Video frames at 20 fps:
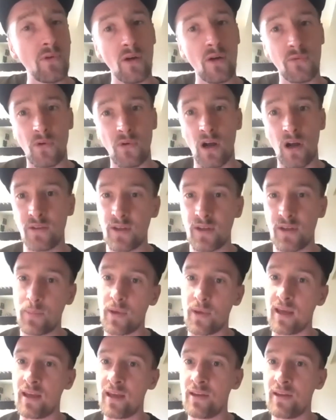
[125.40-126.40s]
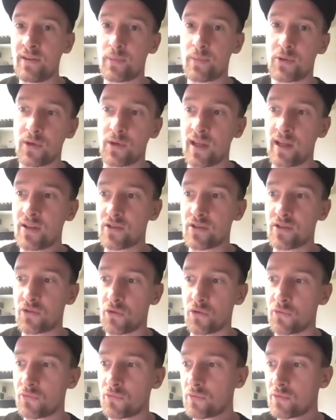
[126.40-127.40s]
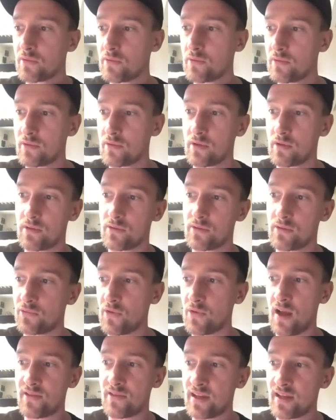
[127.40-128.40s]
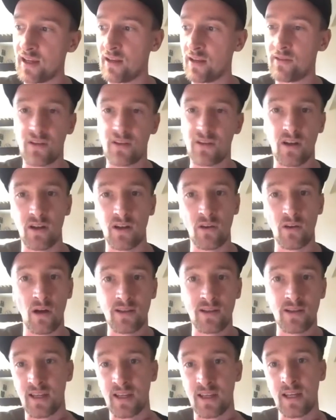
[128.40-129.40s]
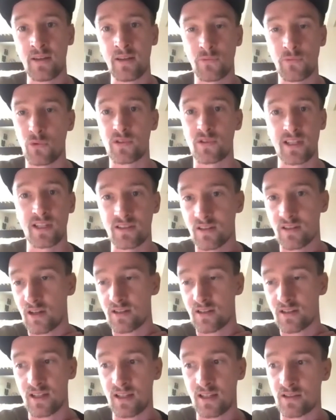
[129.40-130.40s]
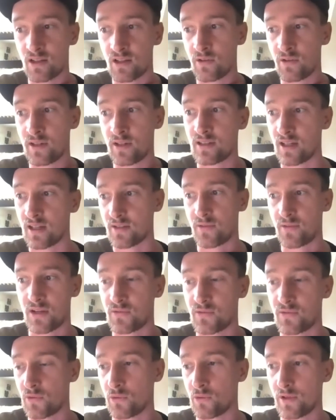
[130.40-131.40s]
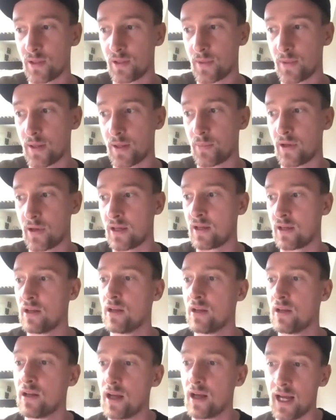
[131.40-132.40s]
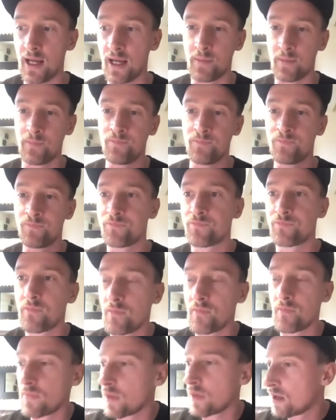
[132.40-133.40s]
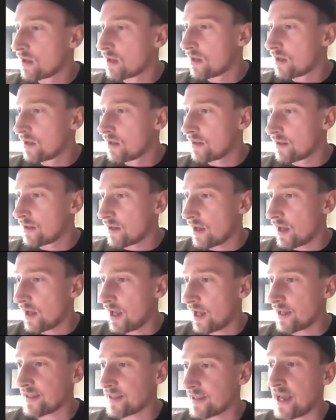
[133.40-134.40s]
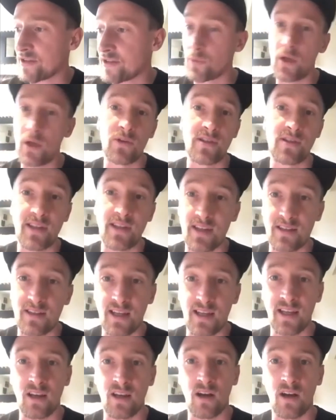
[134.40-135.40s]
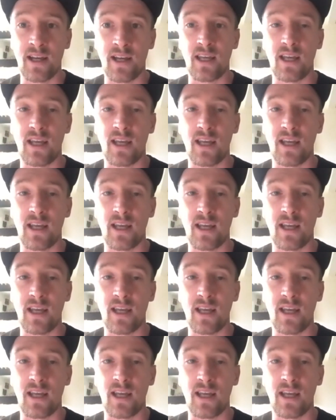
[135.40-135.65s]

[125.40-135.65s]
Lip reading: 5 EPs between the age of sort of 13 to like 19, 14 to 19, sorry. So it's fast forwarding a bit, but so when I was 16, I